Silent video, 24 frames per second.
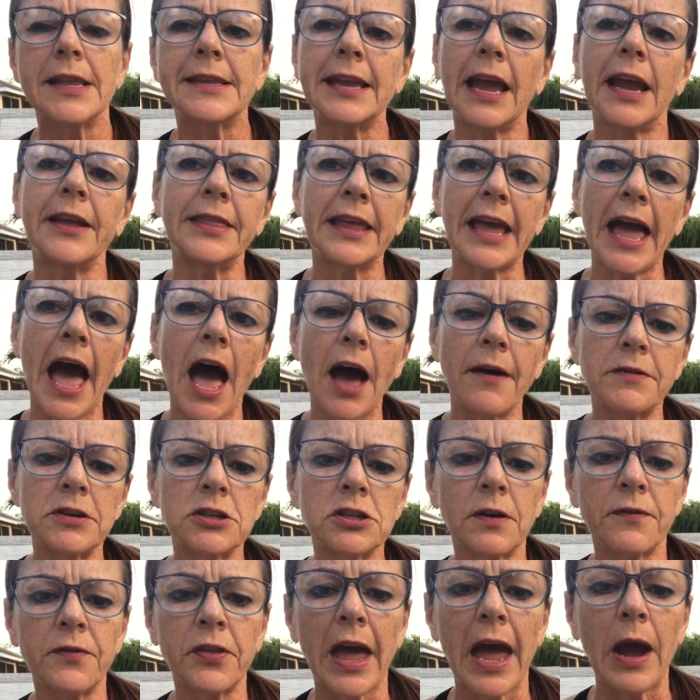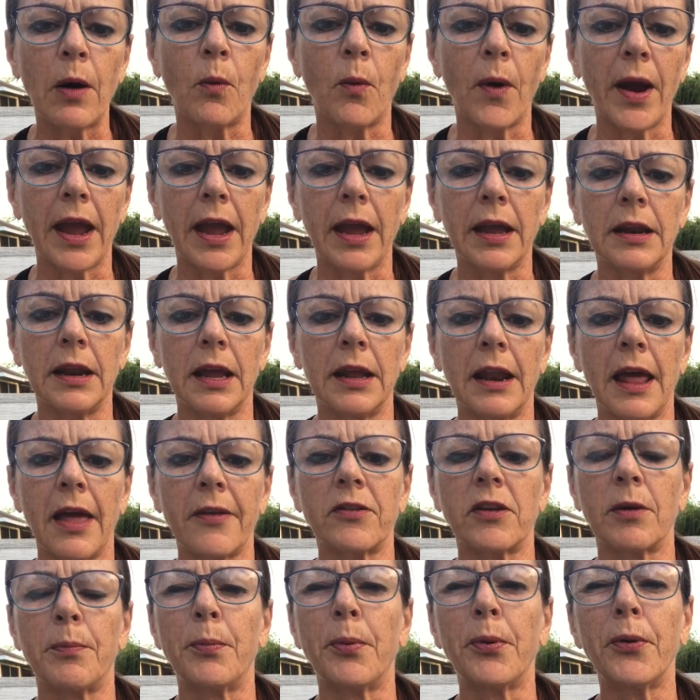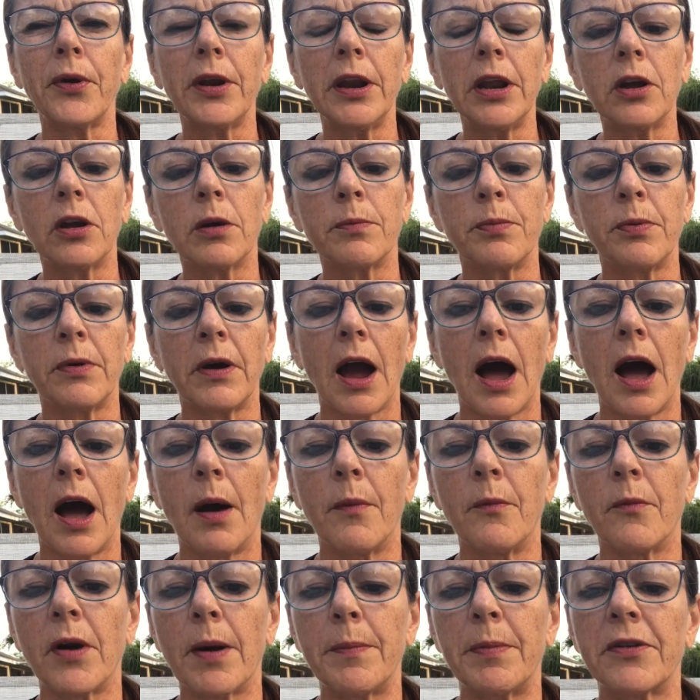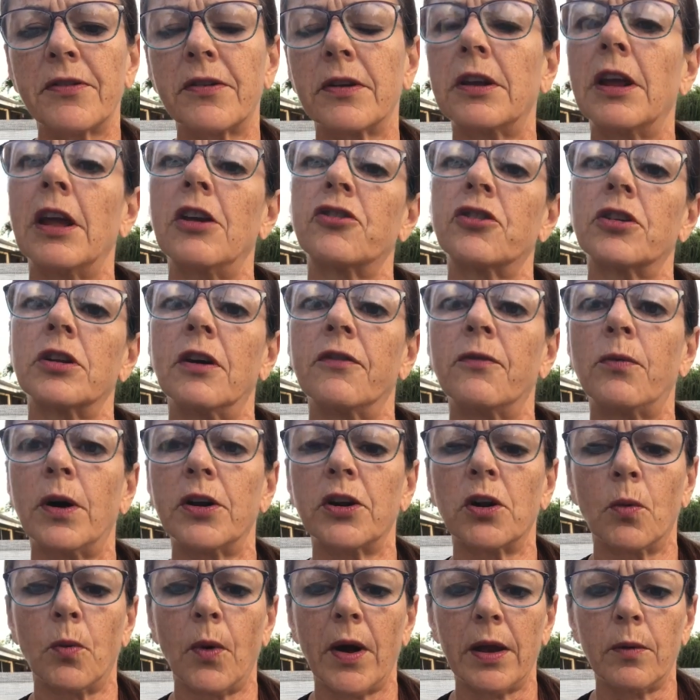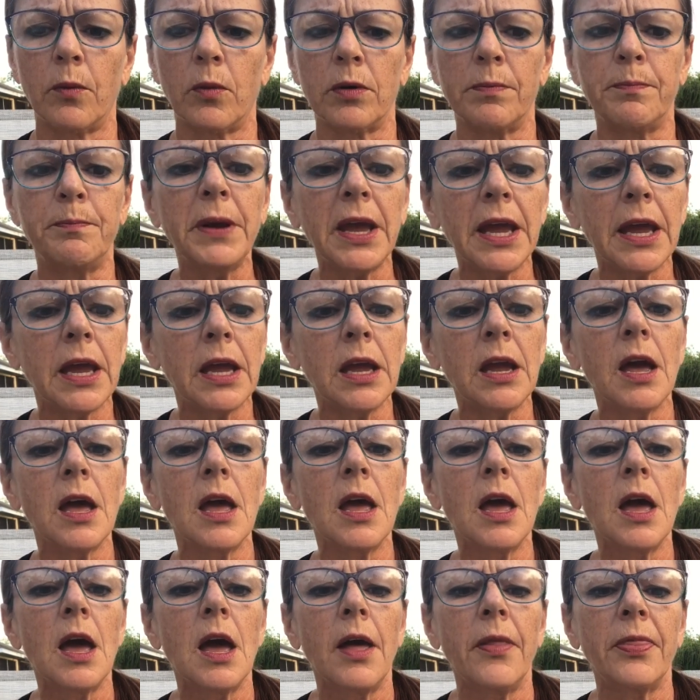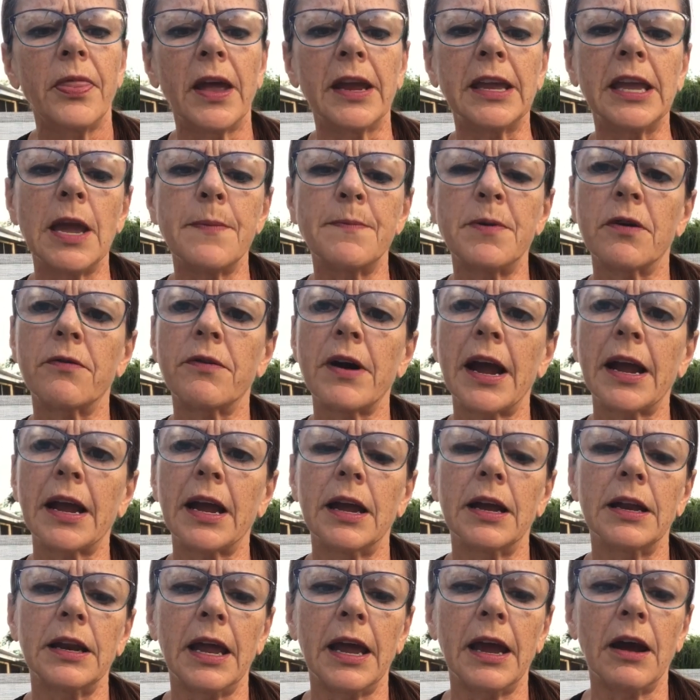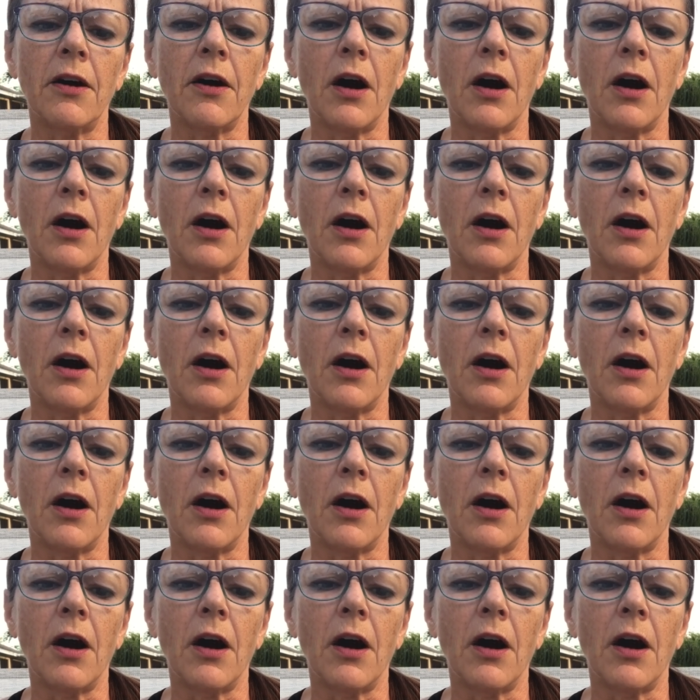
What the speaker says: Take the average of that weight, and that's a pretty good representation of what your weight would be. Then keep a record